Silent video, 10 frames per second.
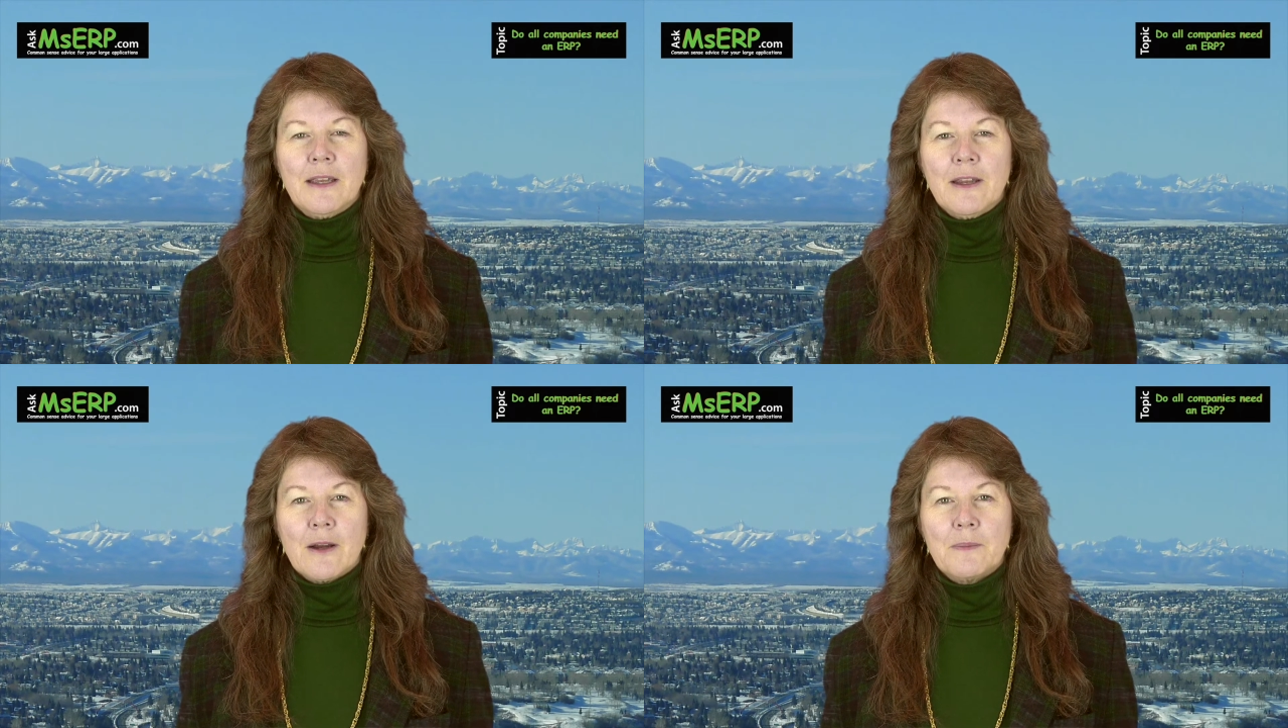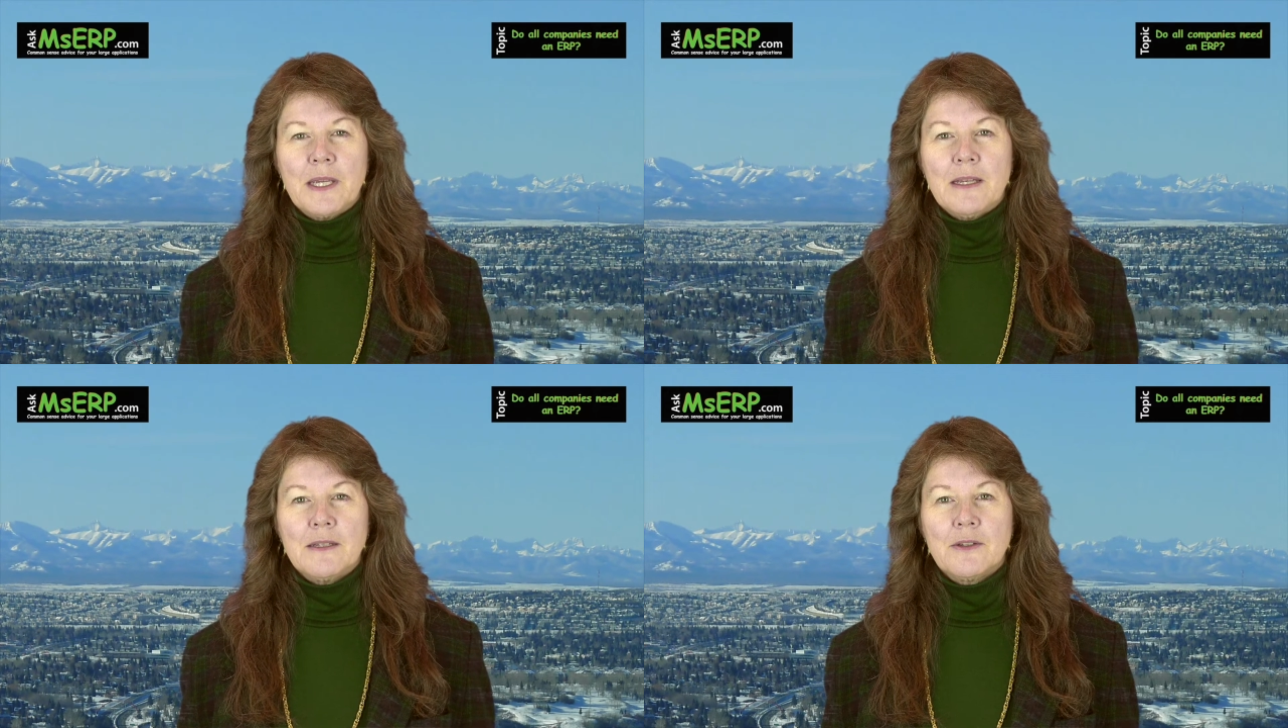
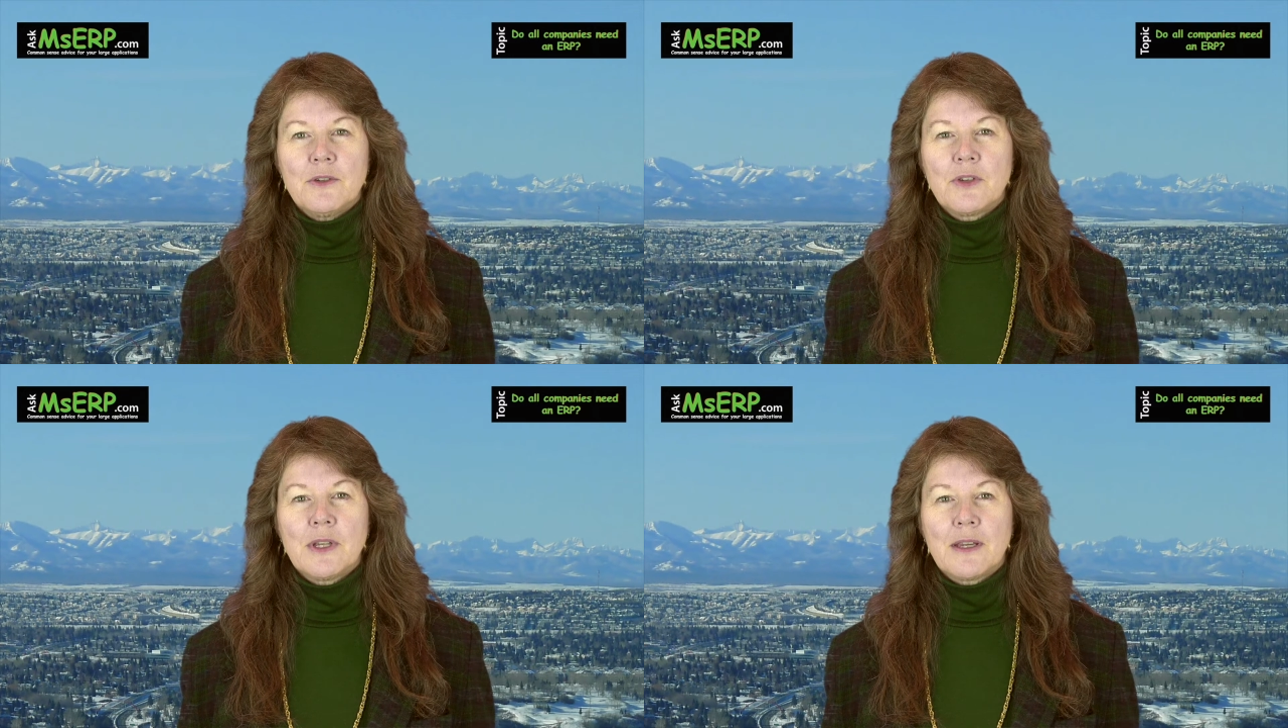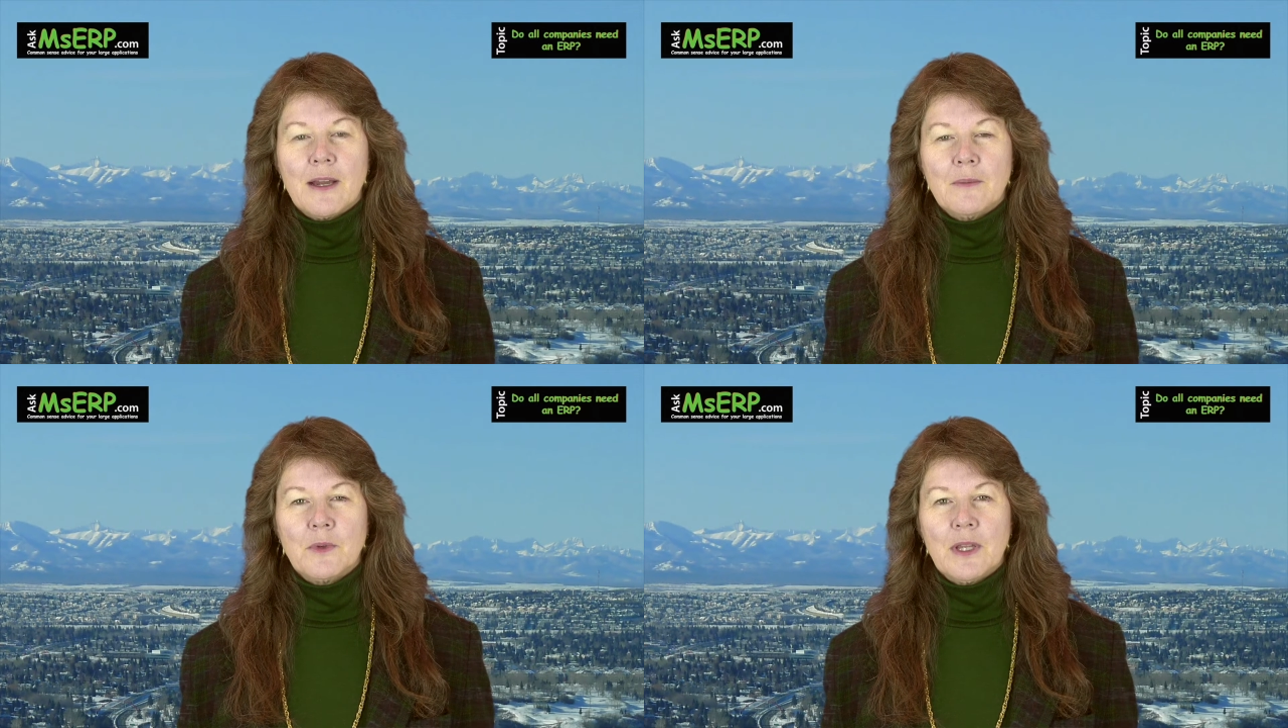ERPs usually
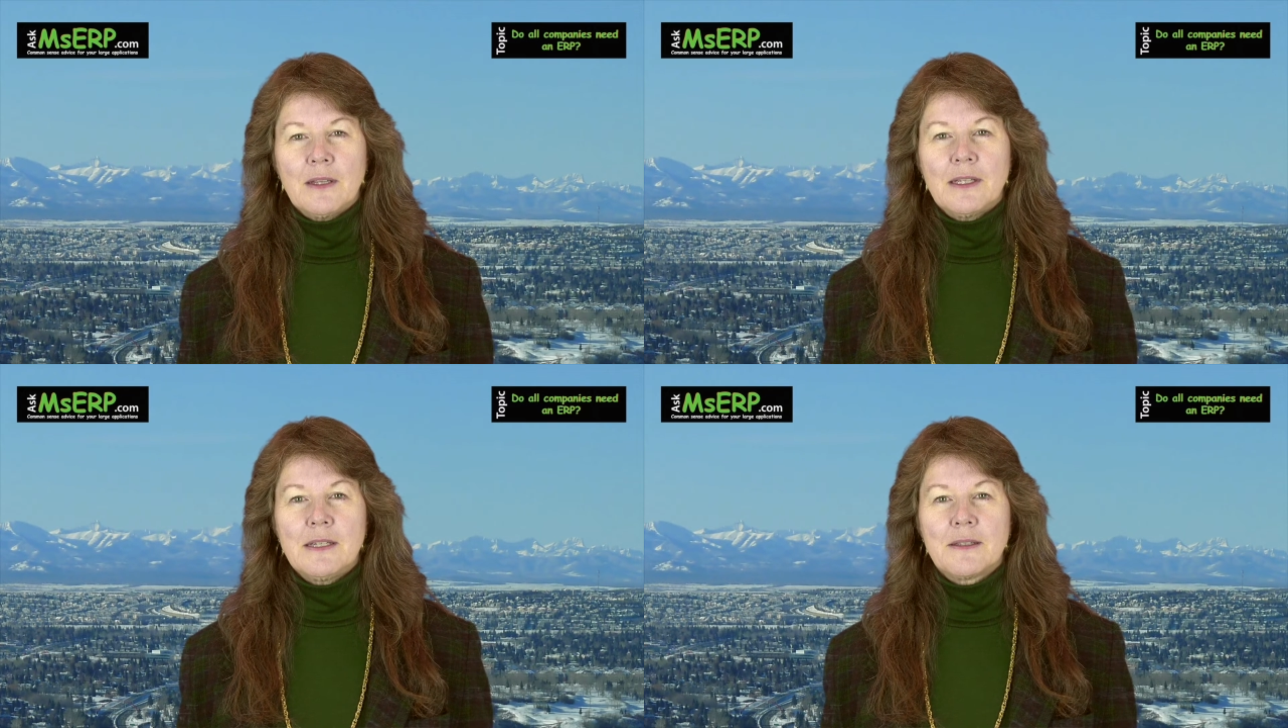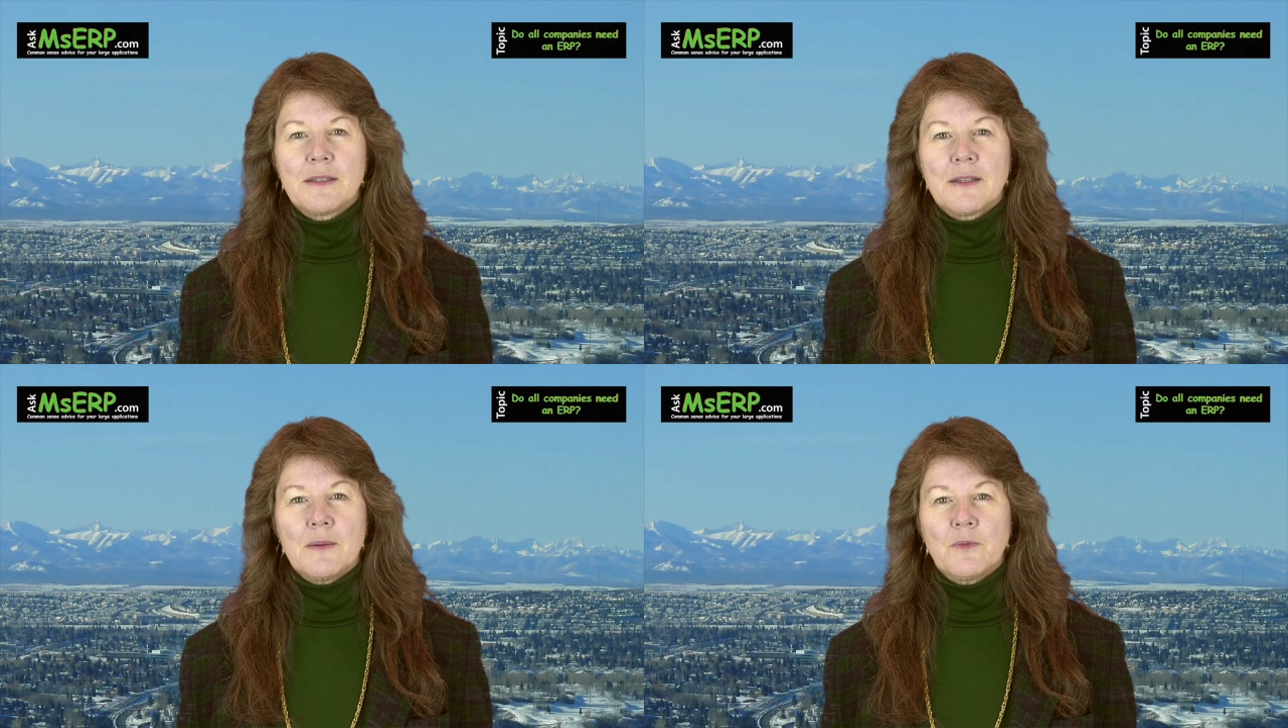come with at least
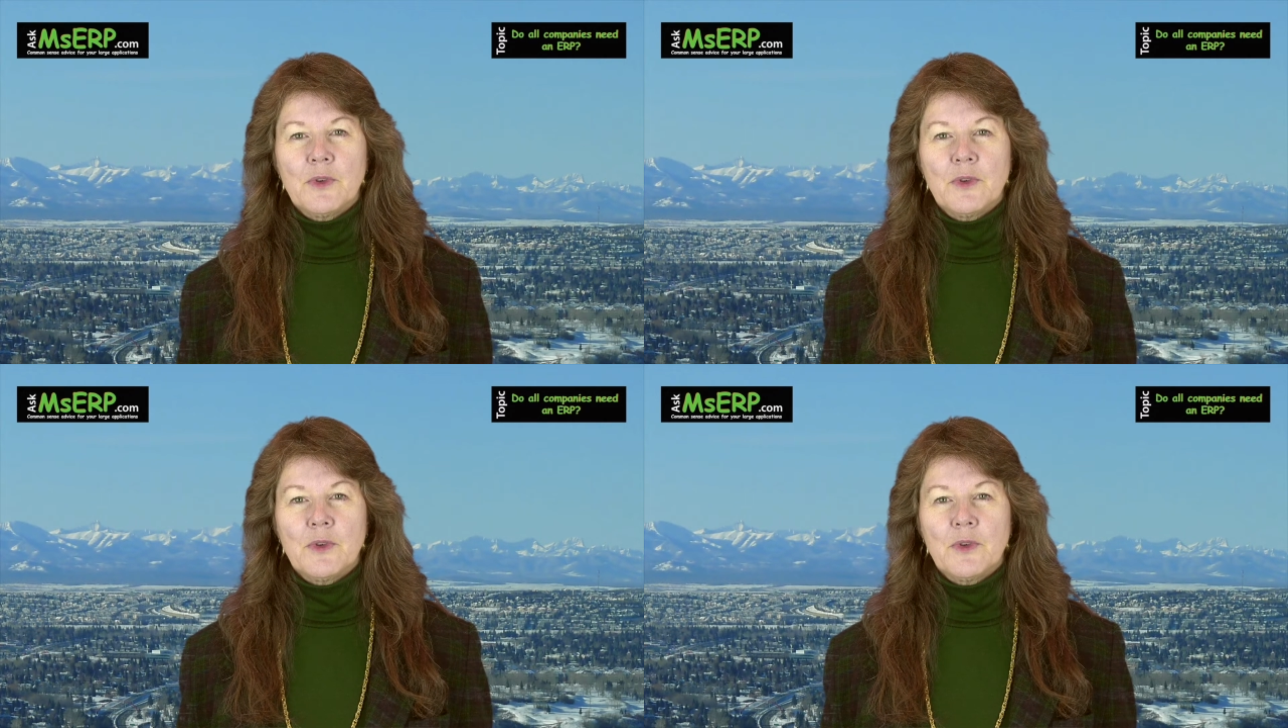some